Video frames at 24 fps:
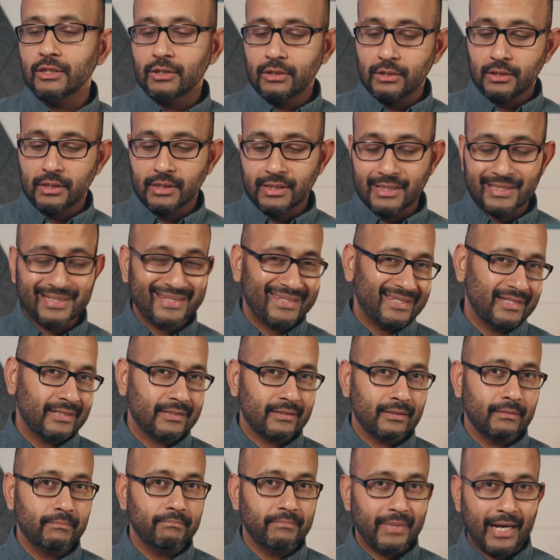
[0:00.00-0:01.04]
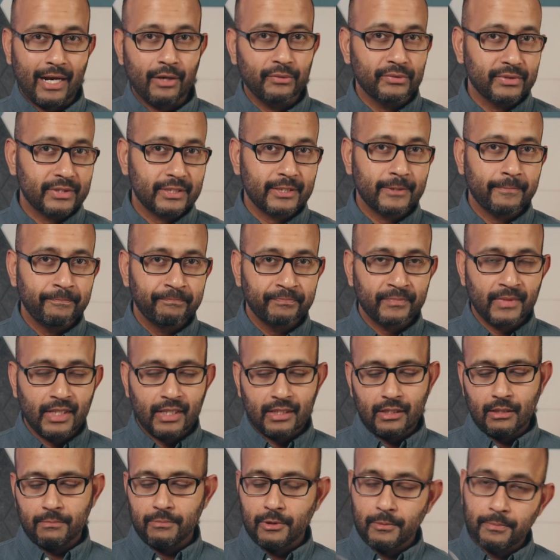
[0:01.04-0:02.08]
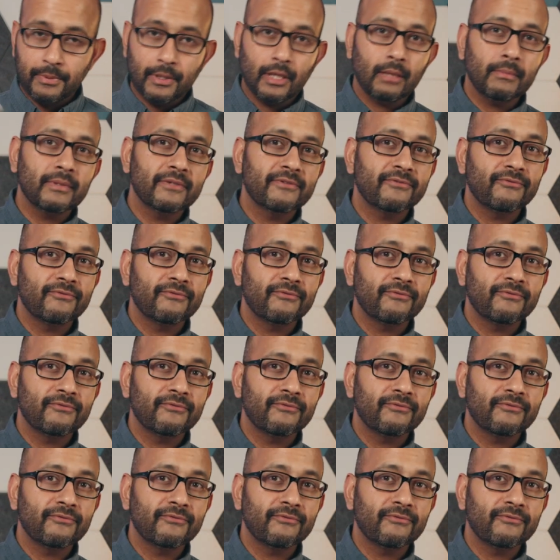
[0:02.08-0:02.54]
good consistent bounce. They propel me